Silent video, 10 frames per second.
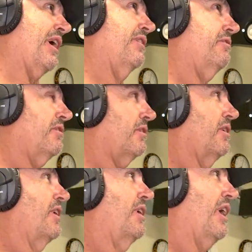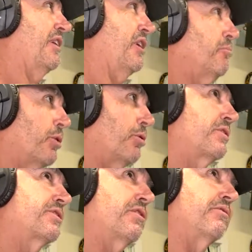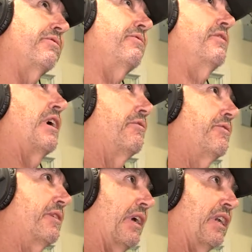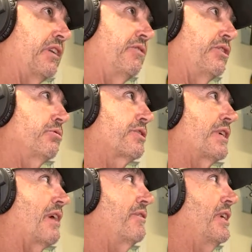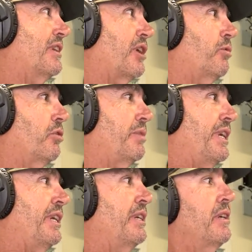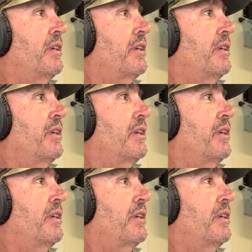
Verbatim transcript: And and the importance of, of an individual's safety and their well-being